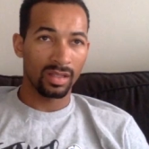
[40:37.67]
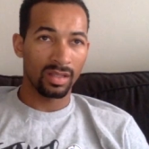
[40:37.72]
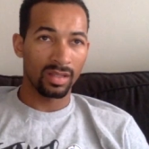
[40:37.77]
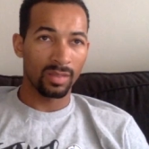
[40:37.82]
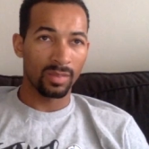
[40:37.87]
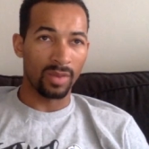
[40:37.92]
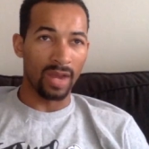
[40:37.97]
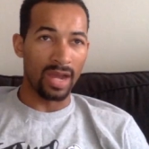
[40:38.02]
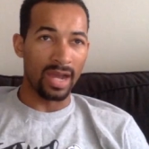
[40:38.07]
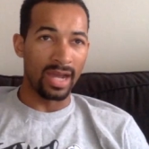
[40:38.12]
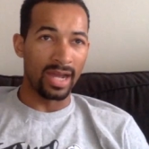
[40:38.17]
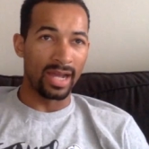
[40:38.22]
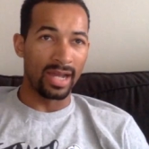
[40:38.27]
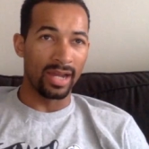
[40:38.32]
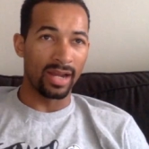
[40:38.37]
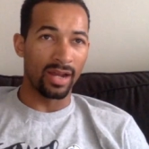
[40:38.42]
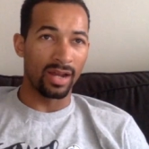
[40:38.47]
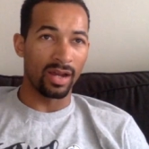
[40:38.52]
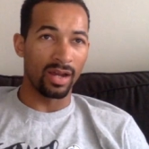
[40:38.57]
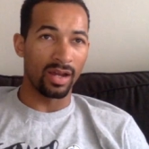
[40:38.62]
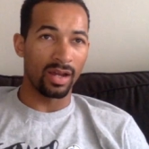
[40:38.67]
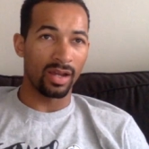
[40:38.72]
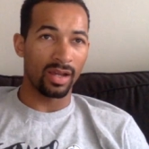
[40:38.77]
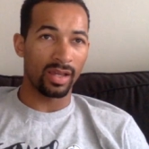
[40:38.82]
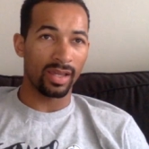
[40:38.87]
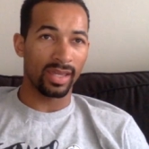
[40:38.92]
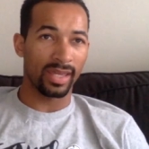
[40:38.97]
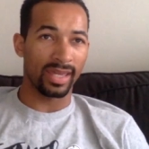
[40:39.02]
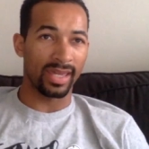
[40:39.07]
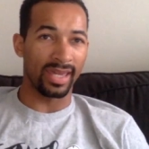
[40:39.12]
LeBron
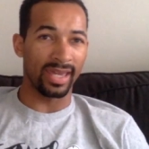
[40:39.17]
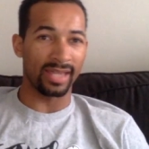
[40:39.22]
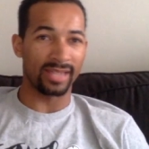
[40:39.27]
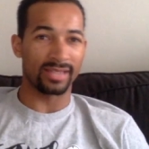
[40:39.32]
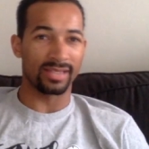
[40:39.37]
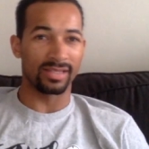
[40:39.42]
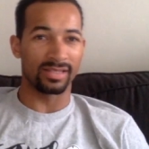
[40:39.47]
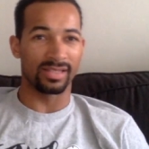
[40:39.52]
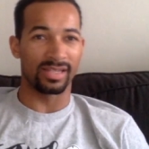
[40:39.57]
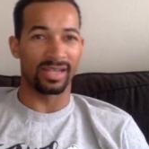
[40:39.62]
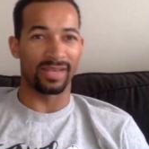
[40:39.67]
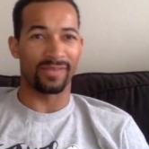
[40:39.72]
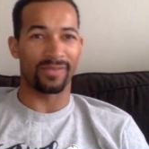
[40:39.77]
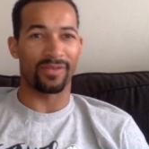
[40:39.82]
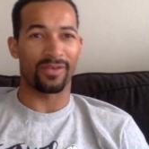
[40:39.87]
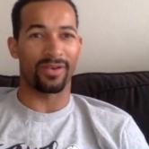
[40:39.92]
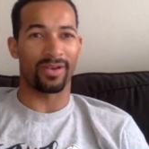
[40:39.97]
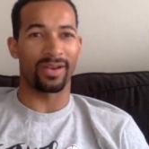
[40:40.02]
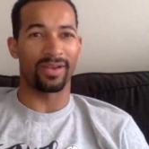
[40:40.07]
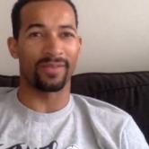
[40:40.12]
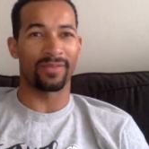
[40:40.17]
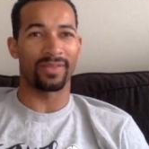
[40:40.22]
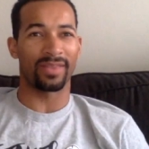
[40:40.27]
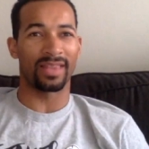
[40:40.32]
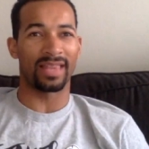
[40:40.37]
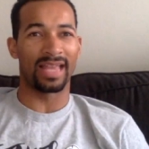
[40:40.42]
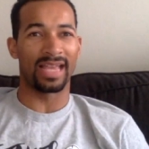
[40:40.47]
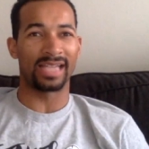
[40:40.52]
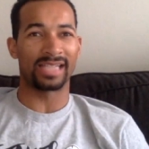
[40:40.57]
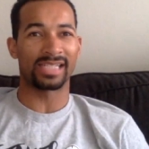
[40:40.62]
kicks to Jeff Green for
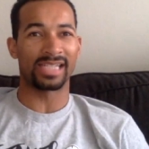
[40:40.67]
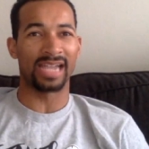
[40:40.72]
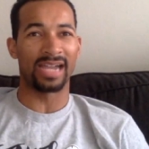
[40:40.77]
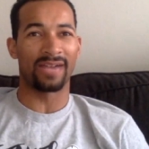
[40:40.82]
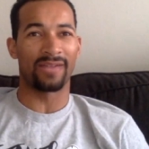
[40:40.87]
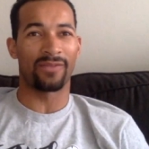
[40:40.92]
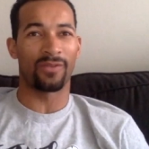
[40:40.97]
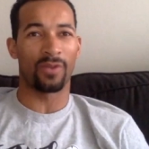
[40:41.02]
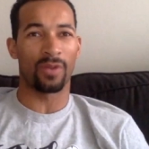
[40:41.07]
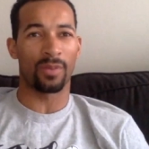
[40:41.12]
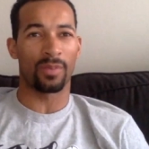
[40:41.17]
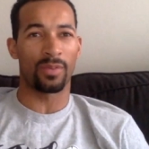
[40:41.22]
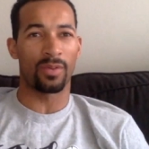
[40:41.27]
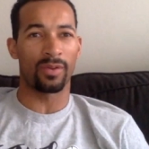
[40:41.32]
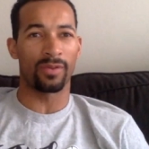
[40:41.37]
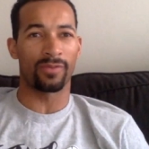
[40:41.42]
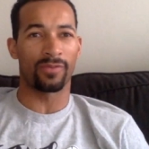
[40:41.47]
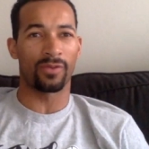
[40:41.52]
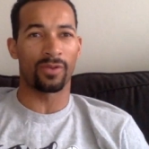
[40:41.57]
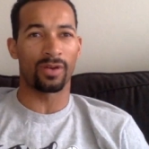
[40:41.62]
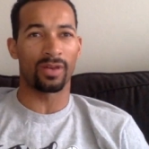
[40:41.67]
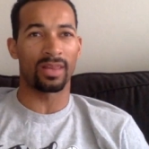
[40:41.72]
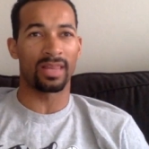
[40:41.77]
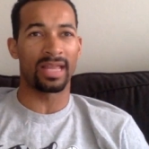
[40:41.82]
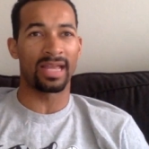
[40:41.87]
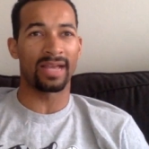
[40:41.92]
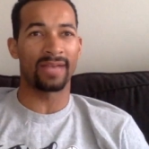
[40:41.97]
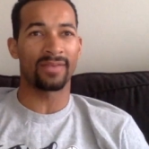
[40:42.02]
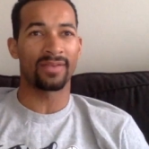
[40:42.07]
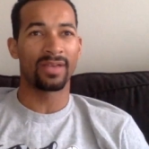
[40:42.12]
the last shot. 4.4
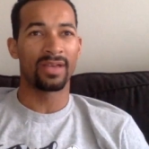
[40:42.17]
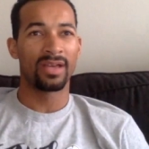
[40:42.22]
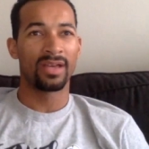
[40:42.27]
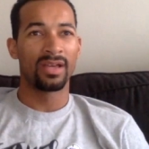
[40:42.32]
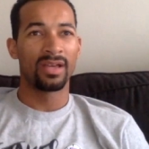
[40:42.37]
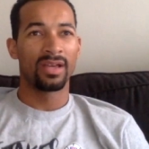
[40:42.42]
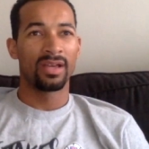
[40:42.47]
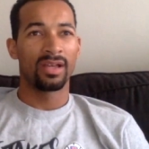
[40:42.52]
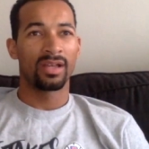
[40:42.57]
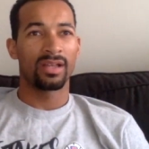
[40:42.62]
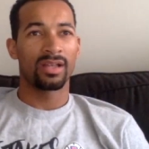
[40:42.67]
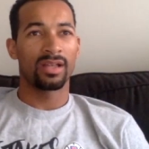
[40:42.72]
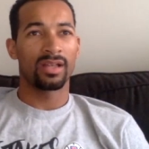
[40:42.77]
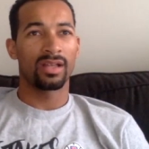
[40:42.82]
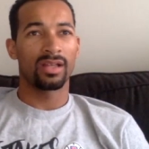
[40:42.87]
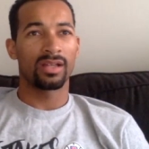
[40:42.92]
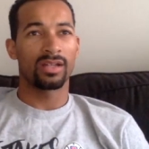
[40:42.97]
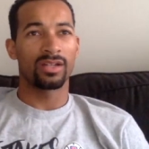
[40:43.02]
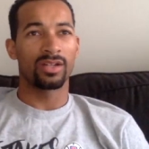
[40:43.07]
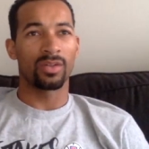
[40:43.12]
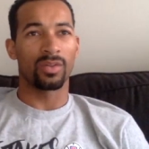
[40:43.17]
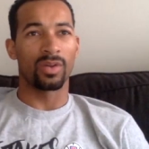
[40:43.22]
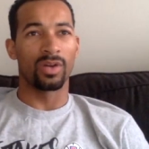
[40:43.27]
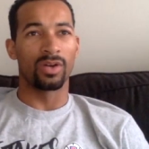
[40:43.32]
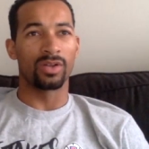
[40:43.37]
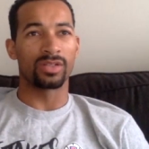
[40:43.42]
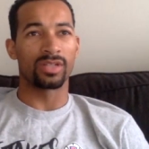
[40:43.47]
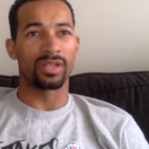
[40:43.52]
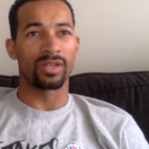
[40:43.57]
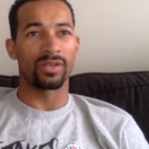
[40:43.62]
left.
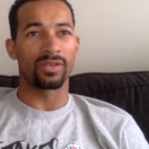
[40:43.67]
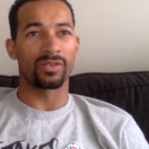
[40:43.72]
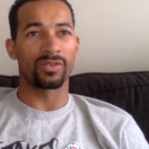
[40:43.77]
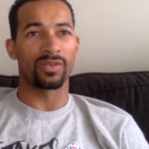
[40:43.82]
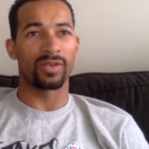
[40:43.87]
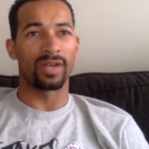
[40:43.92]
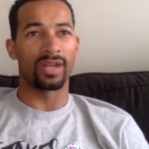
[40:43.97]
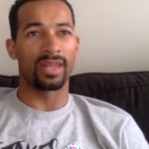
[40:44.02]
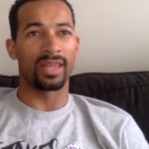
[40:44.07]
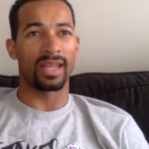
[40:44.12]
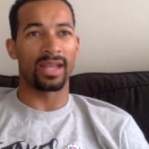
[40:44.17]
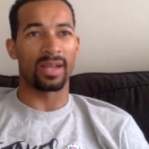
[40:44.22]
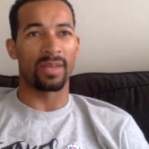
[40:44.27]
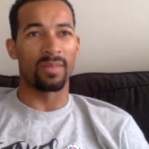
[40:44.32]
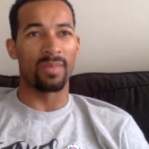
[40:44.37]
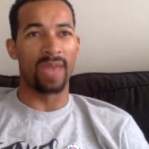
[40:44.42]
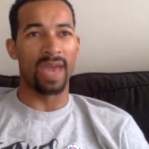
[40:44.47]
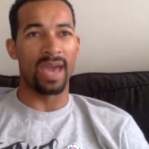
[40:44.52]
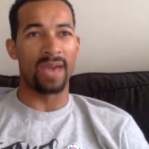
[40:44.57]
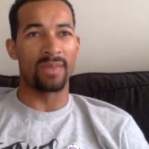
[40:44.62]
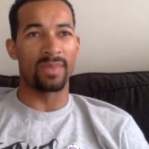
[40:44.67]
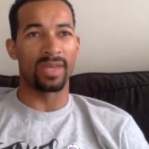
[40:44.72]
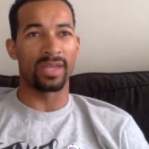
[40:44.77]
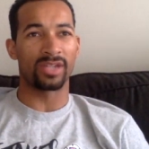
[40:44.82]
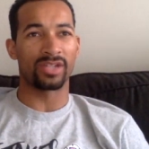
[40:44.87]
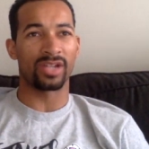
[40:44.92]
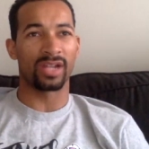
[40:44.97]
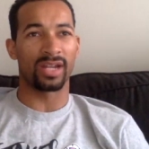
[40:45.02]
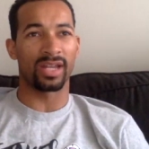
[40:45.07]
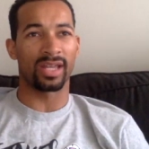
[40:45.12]
DeRozan is running like a
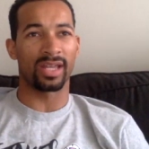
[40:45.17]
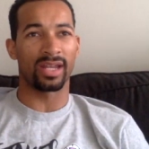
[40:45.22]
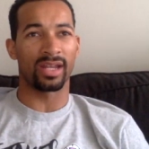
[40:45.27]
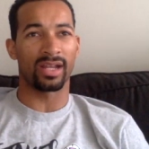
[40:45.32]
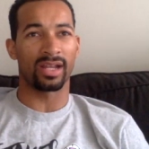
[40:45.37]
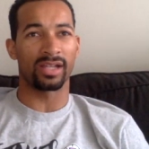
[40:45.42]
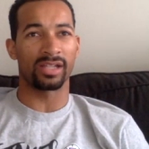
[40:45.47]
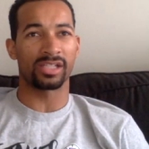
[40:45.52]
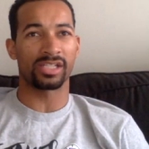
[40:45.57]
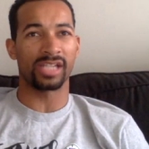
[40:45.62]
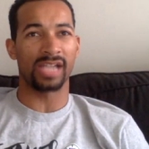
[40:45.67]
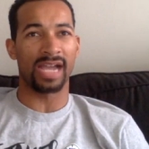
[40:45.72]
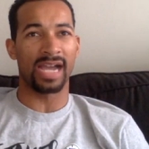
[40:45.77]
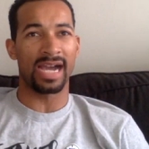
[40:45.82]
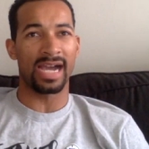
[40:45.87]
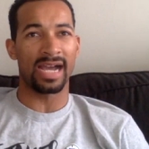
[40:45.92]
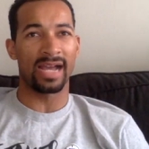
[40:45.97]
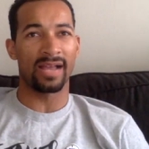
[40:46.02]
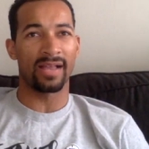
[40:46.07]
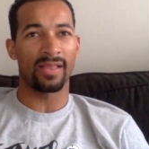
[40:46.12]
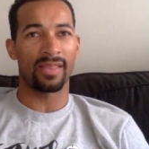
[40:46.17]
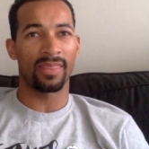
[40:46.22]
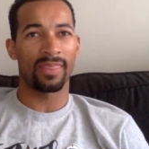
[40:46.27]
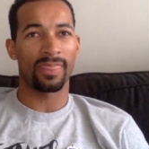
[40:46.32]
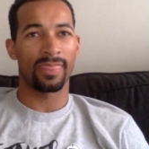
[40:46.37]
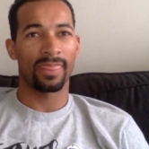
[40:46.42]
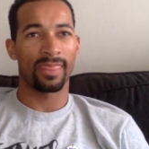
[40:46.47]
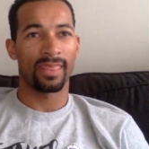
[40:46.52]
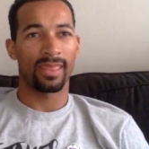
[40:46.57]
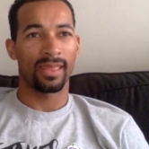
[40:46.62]
madman trying to get a good shot.
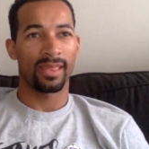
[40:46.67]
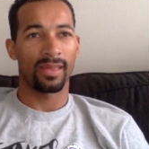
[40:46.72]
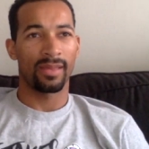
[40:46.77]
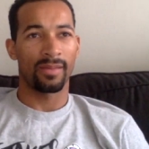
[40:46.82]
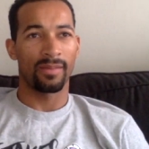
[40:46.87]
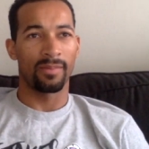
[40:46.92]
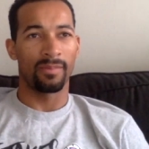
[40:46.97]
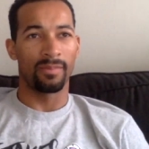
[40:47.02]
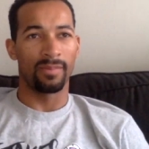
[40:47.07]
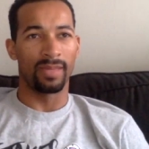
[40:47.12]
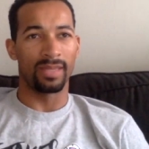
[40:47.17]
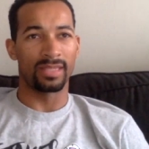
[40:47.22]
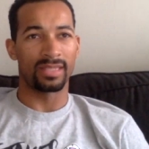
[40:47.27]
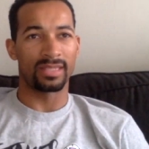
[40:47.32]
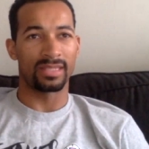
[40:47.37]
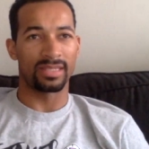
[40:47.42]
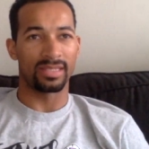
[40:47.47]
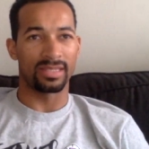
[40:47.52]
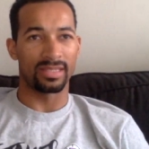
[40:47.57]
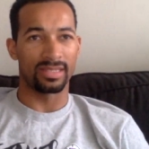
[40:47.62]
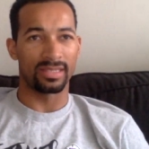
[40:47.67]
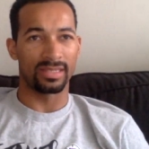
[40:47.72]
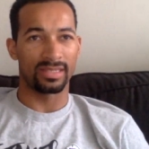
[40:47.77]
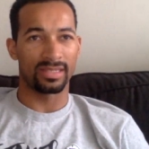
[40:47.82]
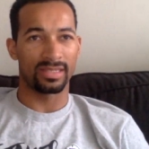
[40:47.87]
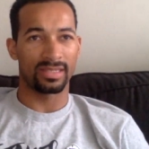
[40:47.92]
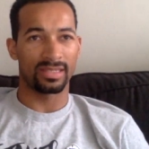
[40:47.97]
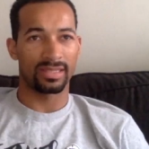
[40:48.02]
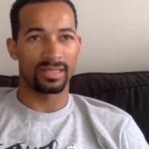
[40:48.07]
Misses.